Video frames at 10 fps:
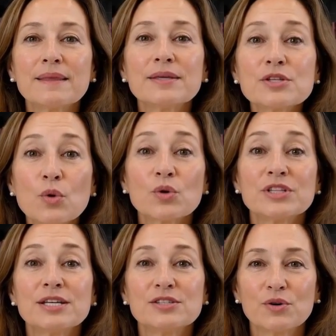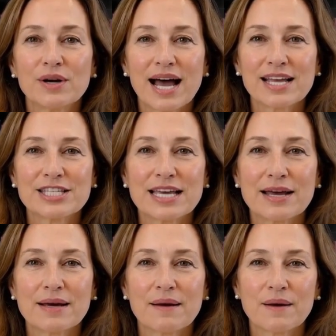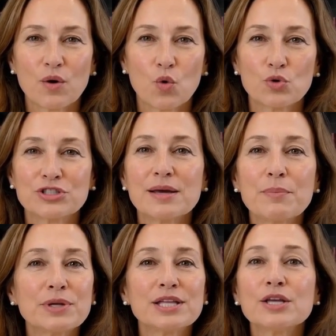sorting through an attic, or simply